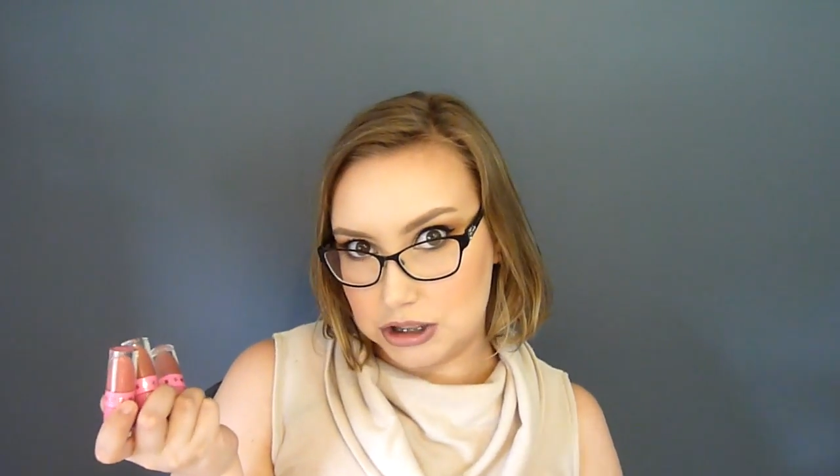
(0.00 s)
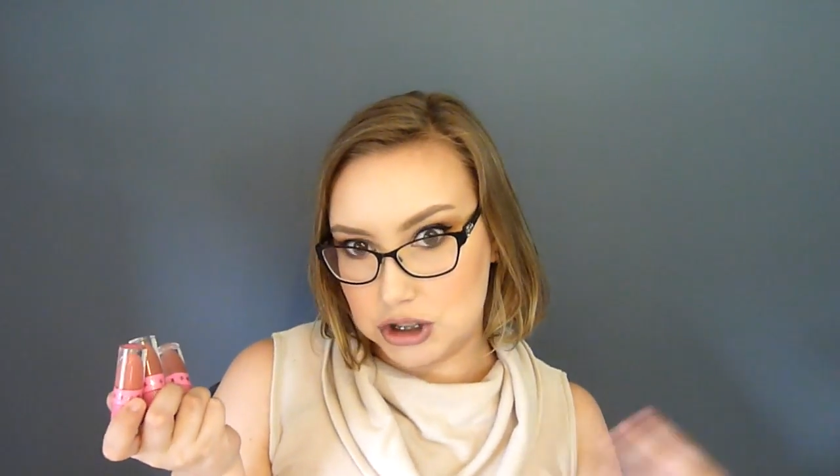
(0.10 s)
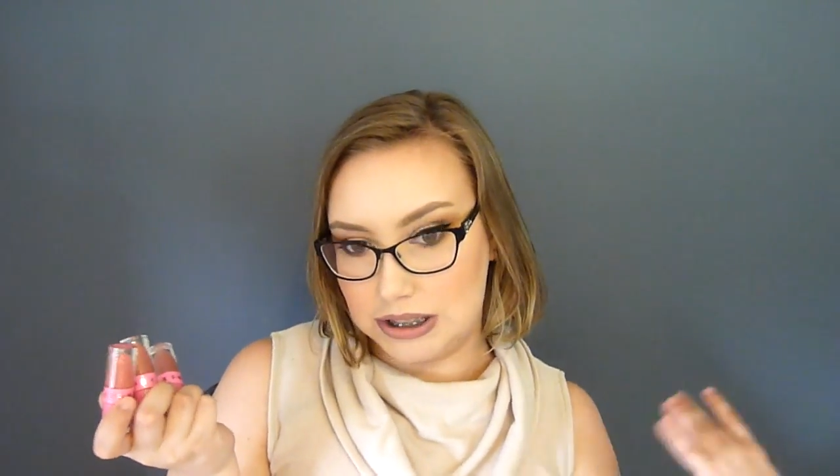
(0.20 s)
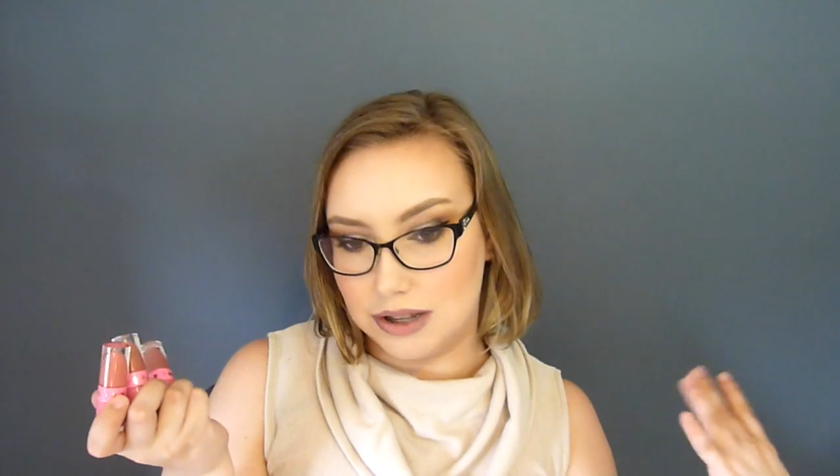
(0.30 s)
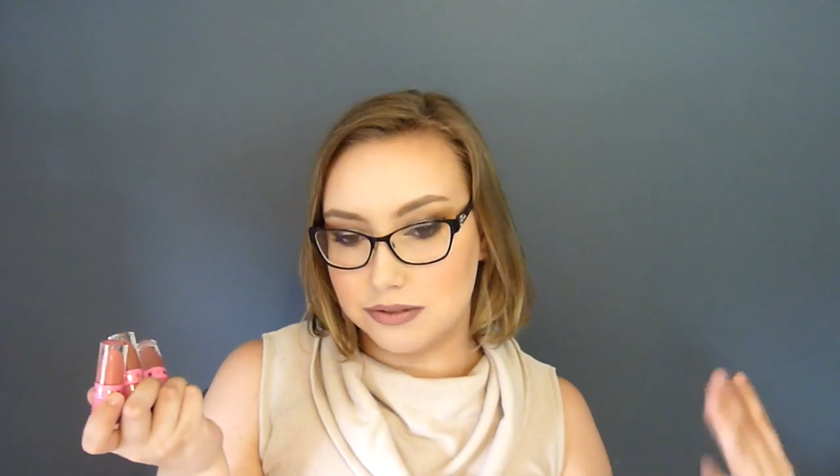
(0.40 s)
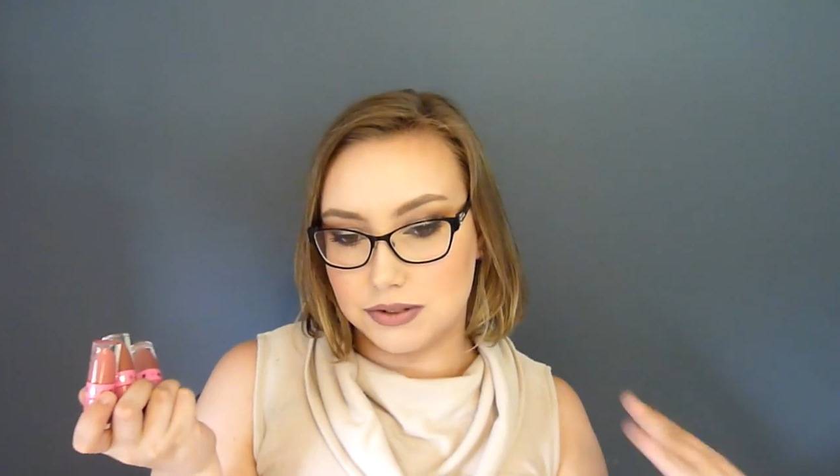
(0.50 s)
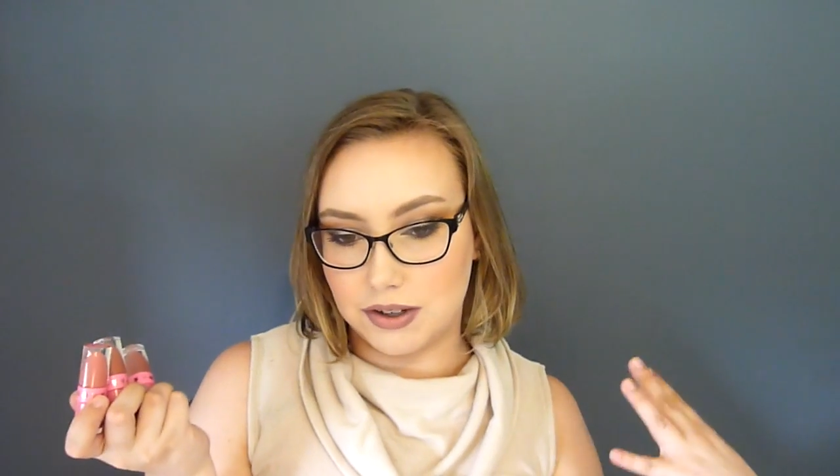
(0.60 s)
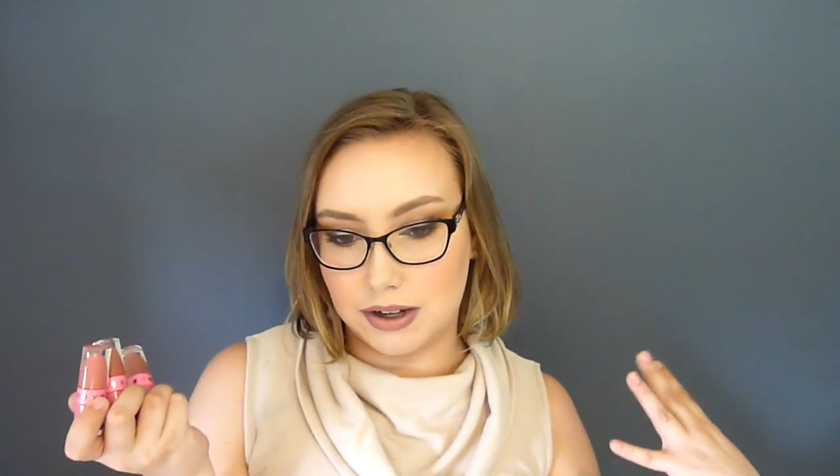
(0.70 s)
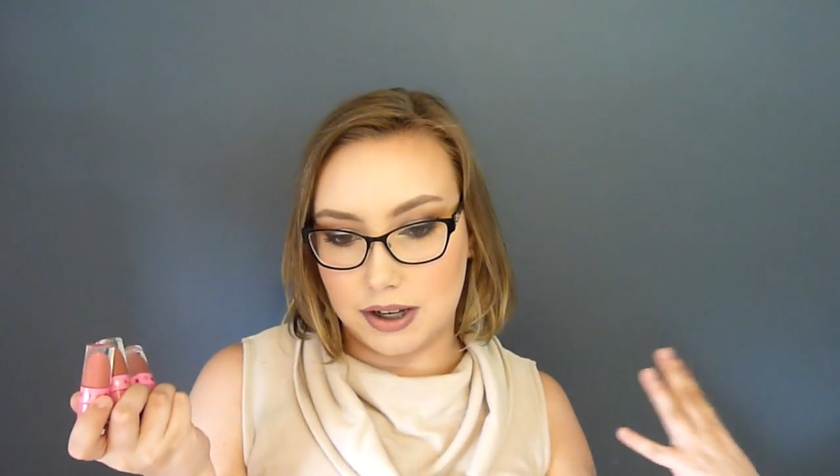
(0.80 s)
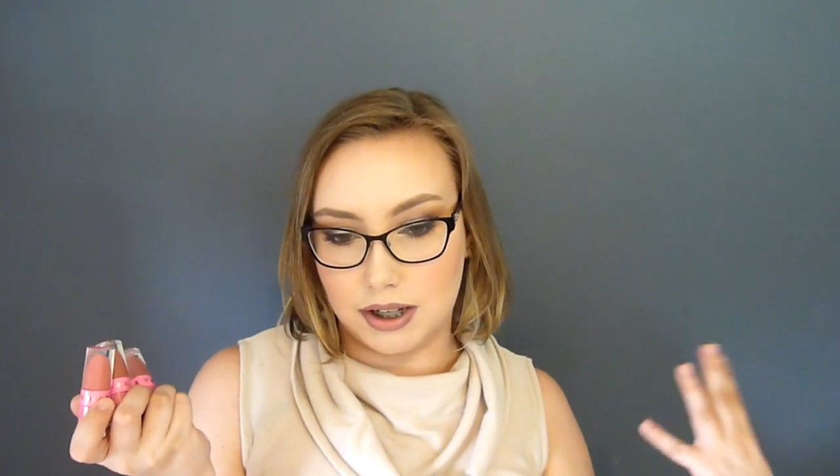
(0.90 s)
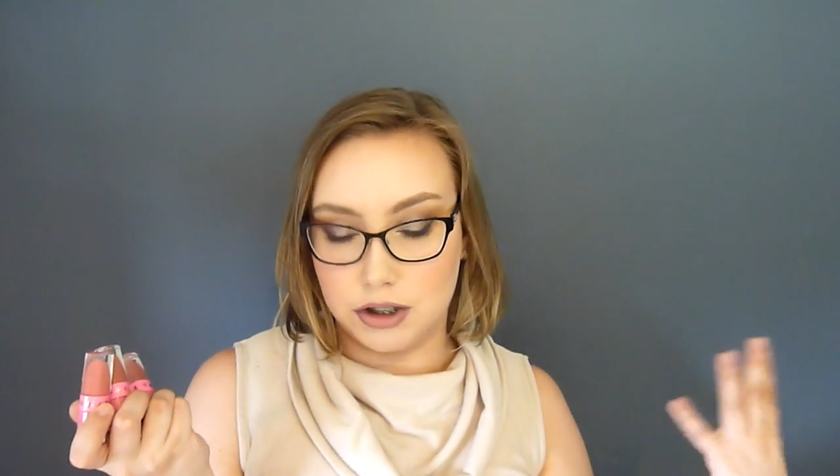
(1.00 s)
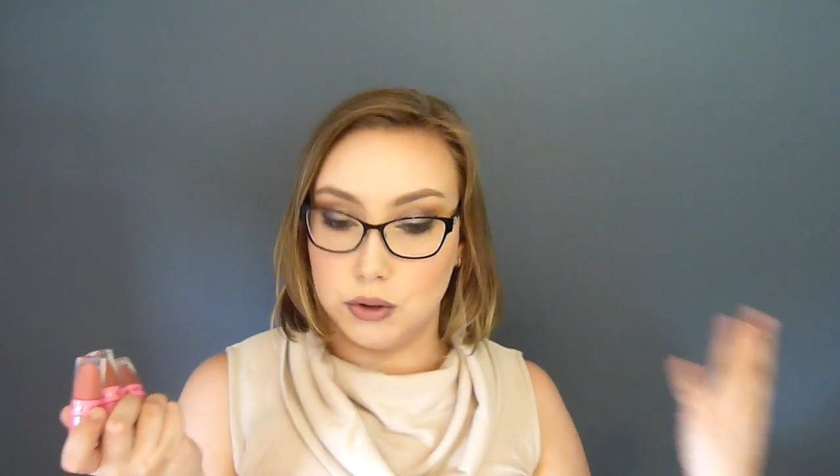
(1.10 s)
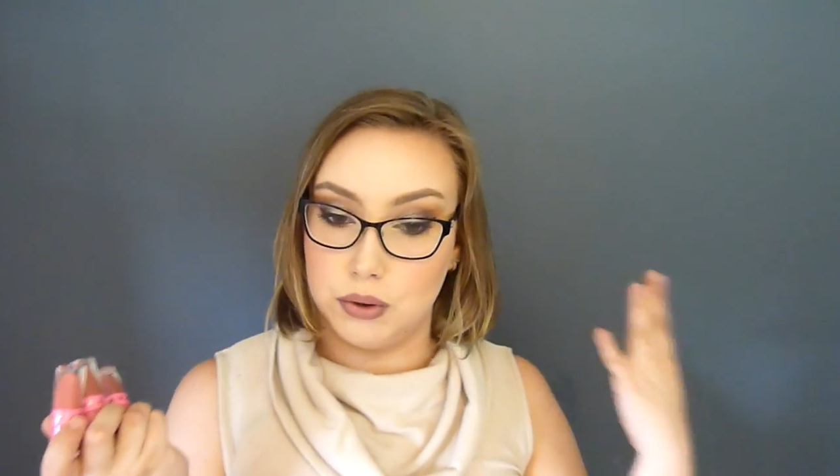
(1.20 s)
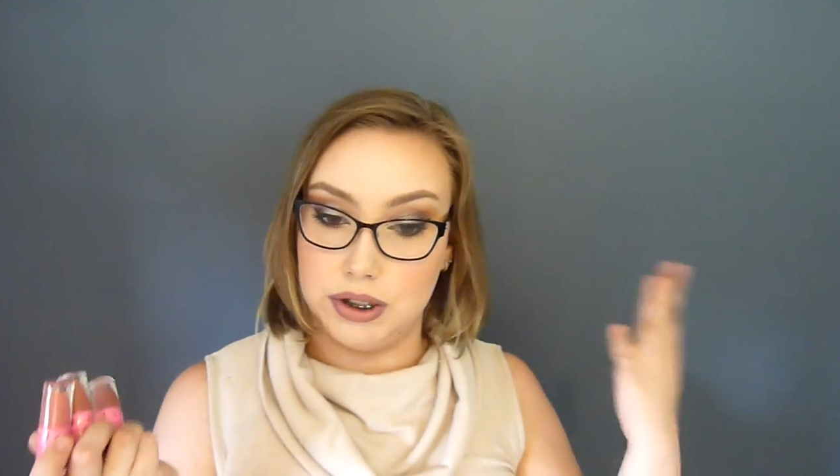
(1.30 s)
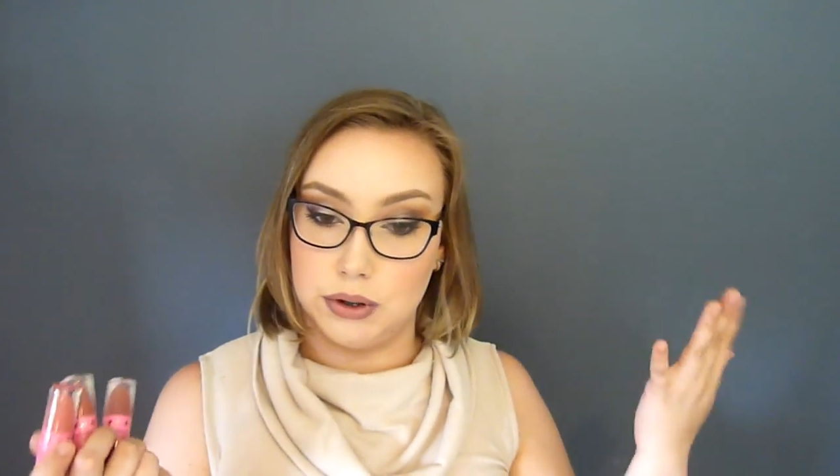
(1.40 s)
She loves very
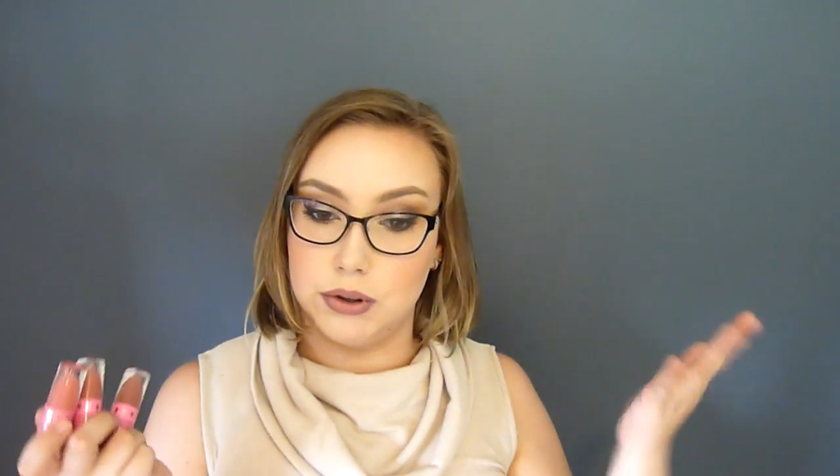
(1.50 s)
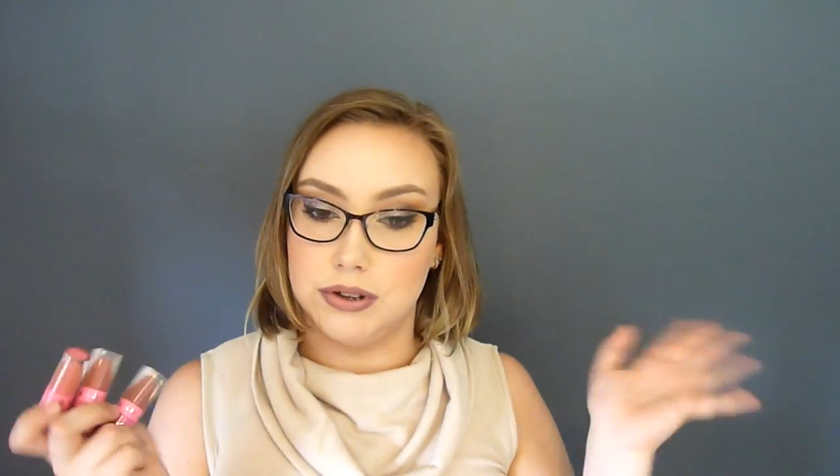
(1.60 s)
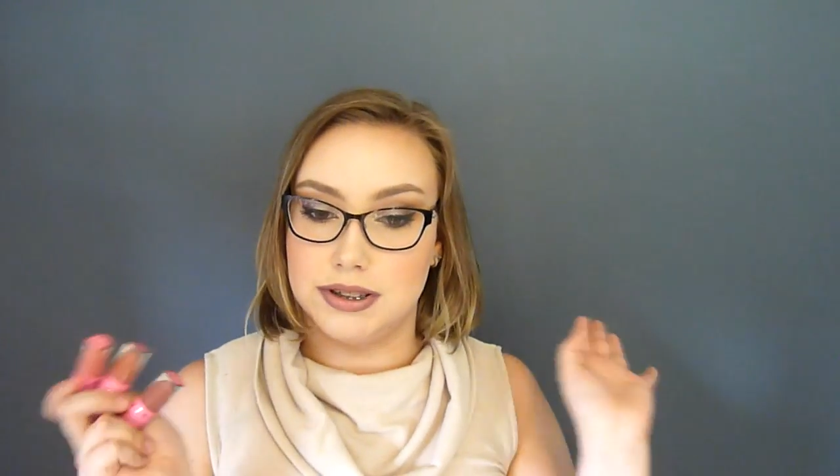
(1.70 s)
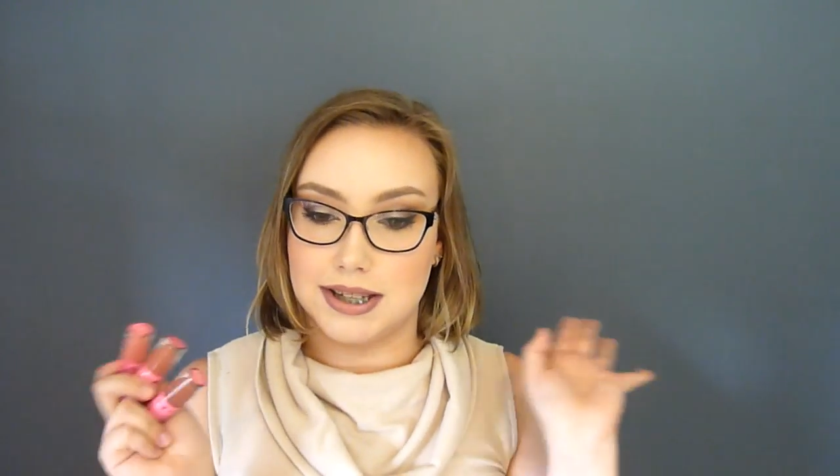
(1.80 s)
nudie nudes,